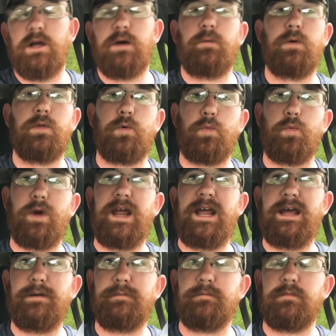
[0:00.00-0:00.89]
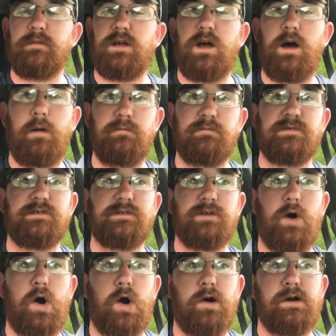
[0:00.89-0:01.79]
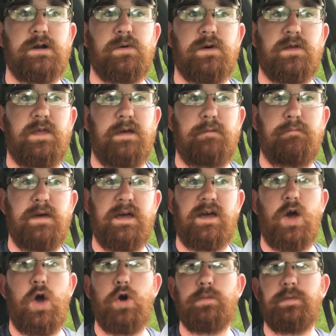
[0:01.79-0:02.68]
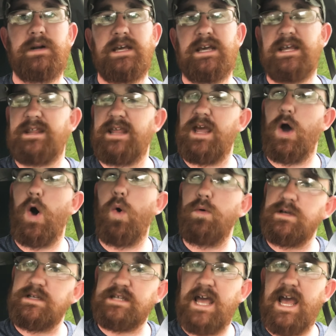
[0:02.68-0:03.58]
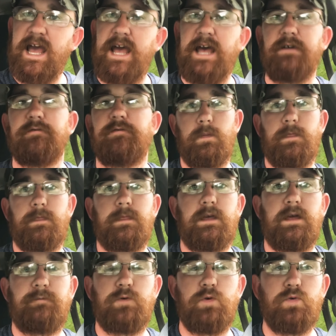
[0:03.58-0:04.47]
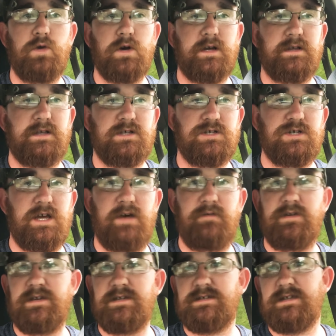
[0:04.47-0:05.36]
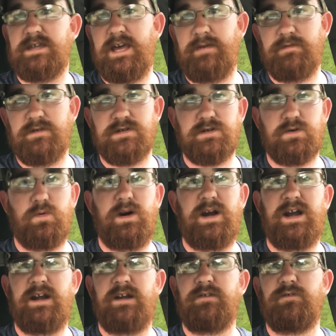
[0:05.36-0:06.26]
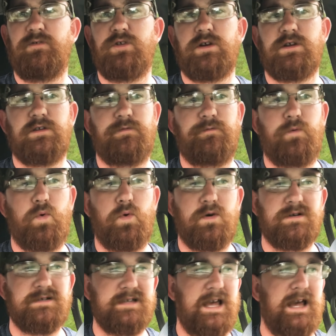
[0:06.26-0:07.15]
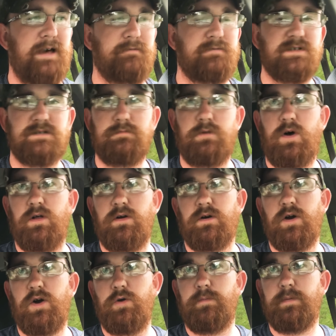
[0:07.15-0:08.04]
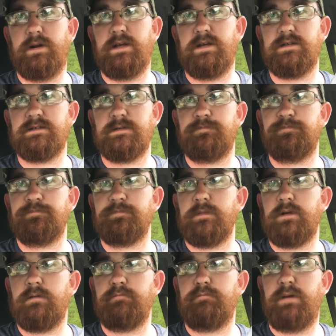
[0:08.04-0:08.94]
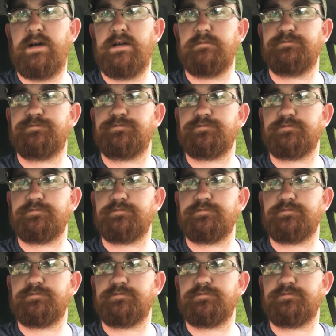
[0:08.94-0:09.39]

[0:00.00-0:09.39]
Well, the Ram comes already with a big opening, and they always have. If you look at the Chevys, they have the square, and if you look at the Fords, they have smaller openings. But